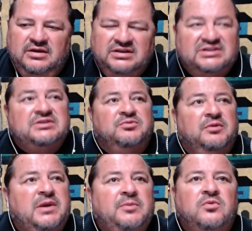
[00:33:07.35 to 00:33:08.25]
Listen, when
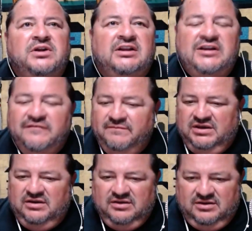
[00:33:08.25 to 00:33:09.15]
people want to leave
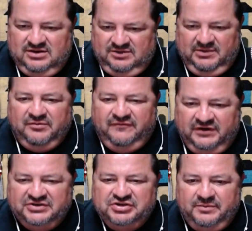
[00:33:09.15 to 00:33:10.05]
me and my
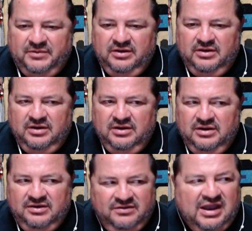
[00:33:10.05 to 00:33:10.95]
friendship,
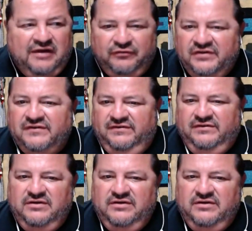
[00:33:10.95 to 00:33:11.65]
they have reasons.